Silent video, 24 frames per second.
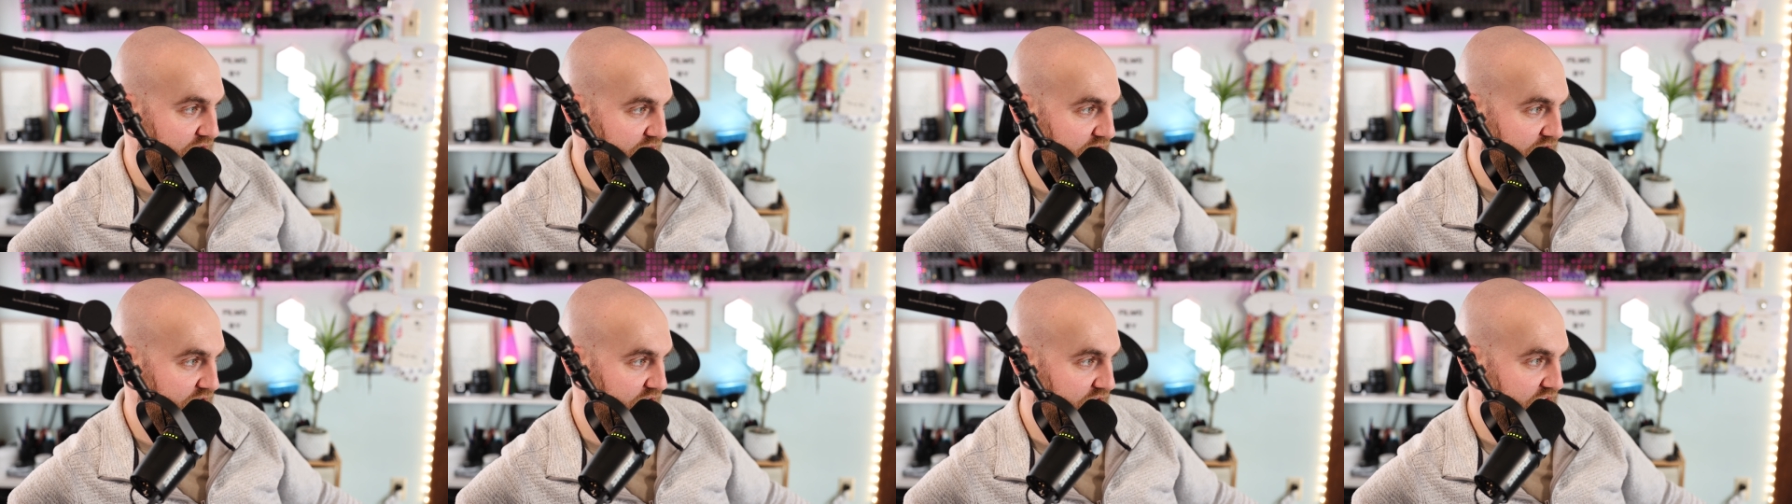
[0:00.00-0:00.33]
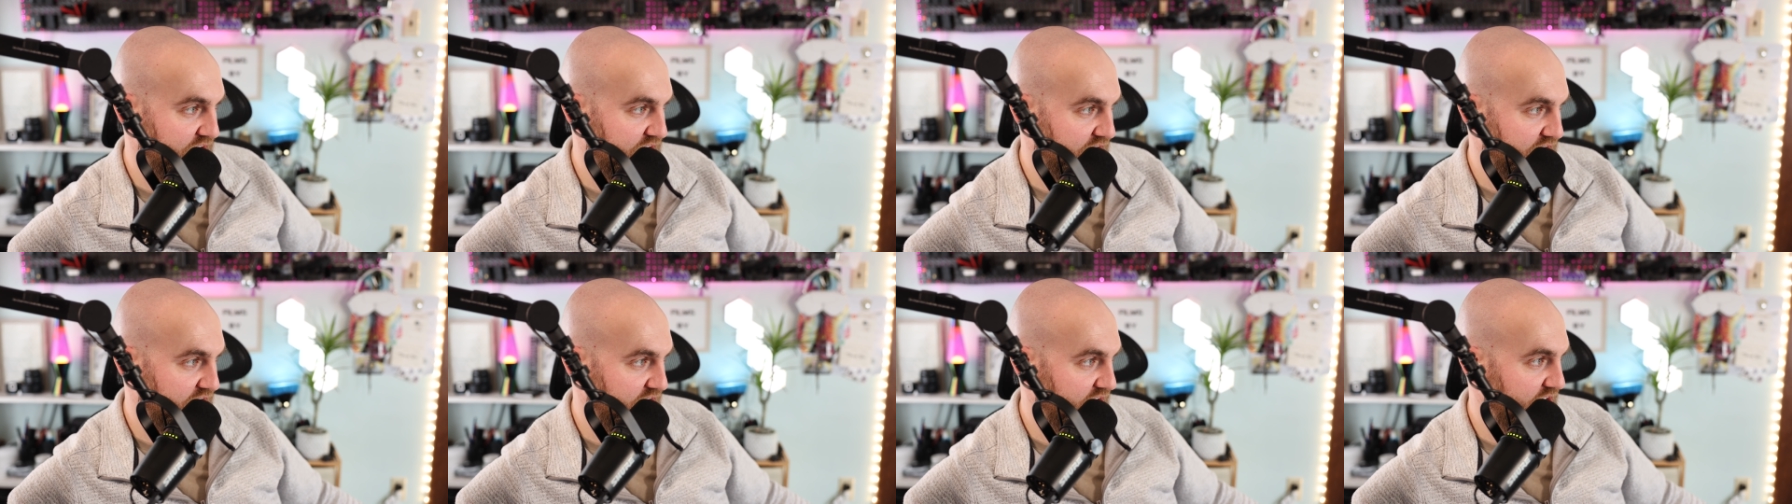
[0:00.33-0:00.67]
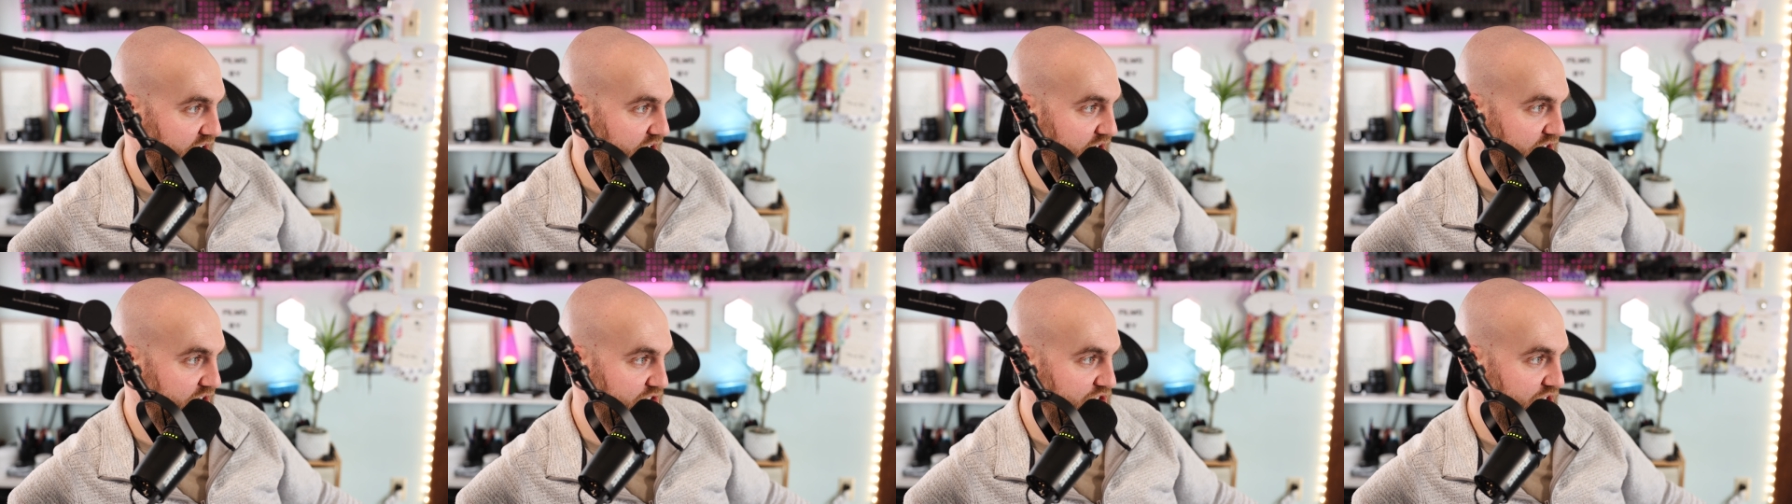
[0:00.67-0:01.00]
a kid
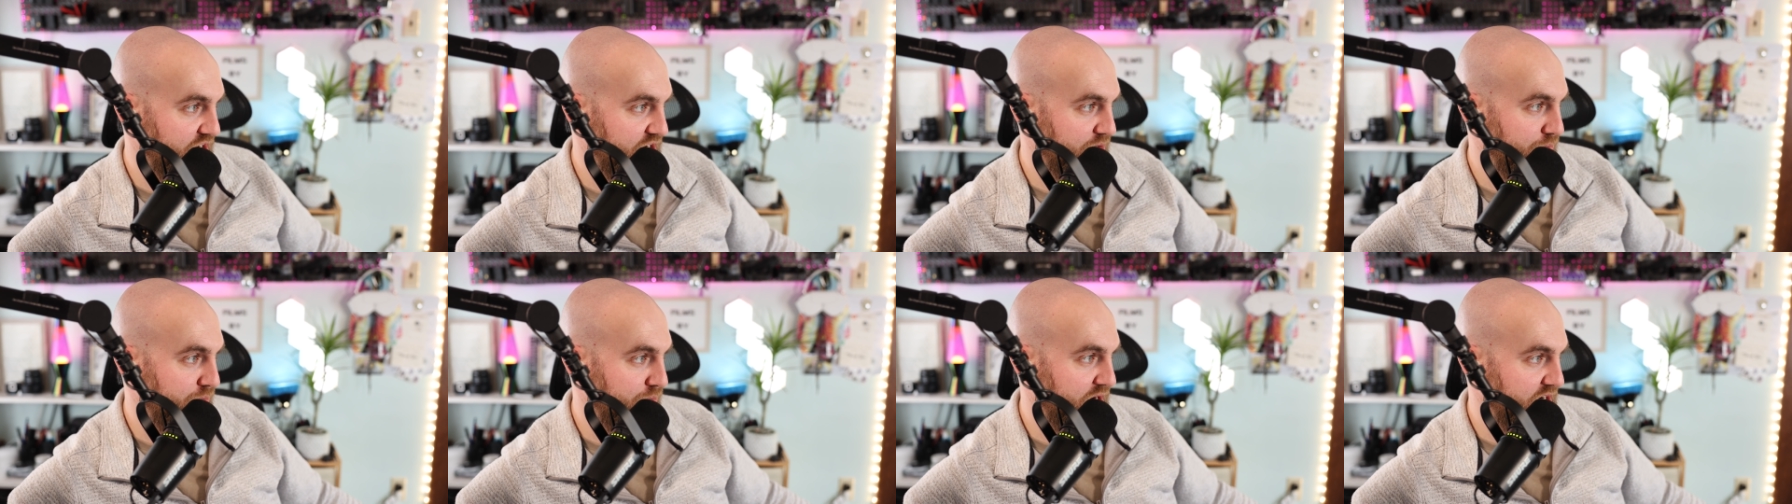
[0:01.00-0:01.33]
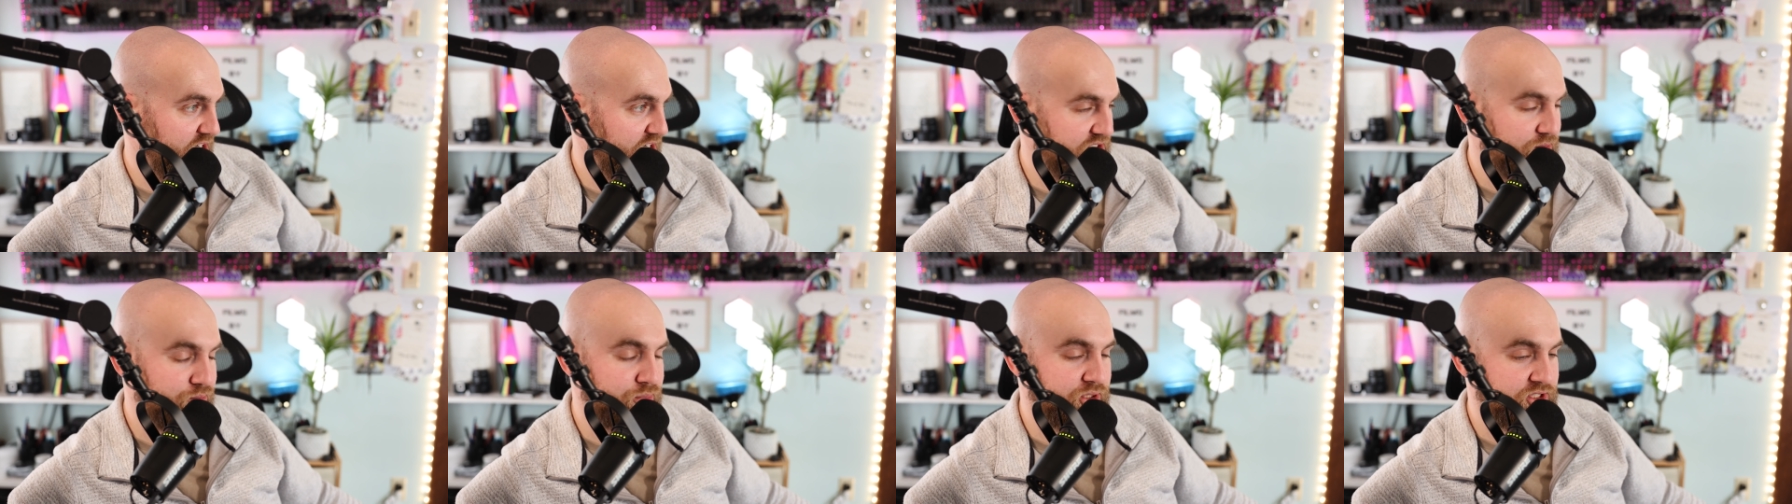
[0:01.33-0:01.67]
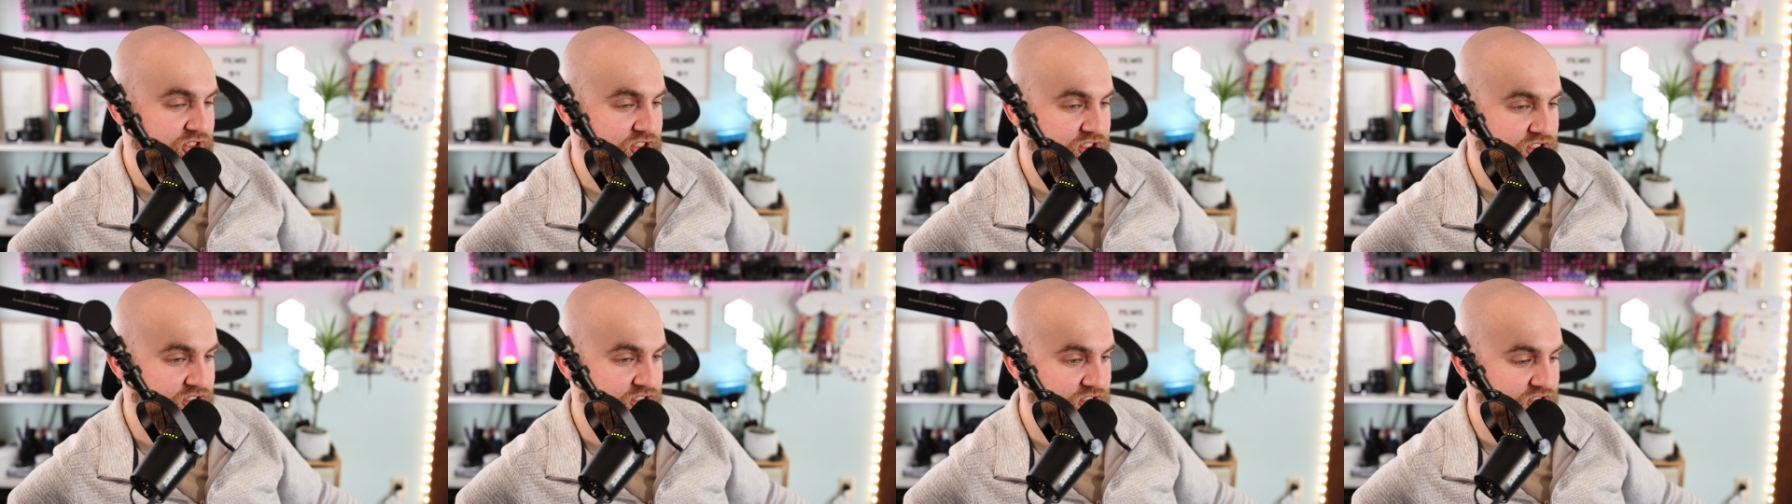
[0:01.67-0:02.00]
and trying to manage a
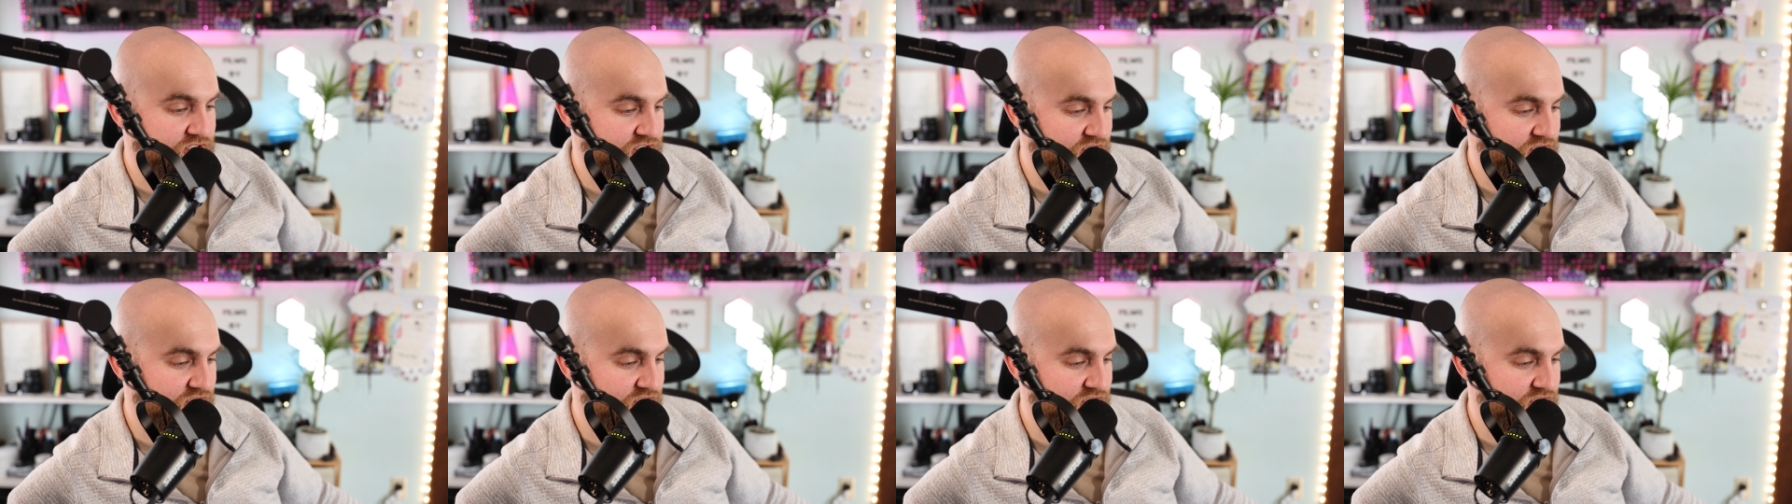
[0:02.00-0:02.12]
business yeah. and stuff